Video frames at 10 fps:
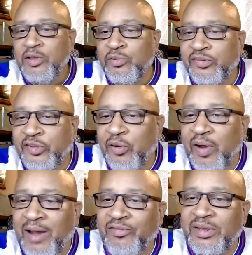You still
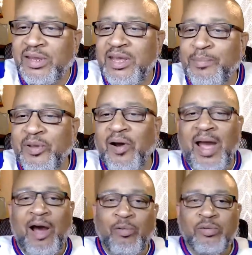have to keep your
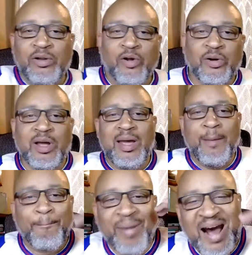outlook
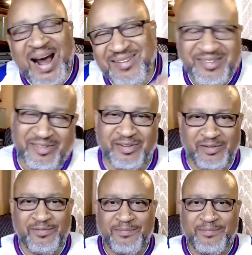positive.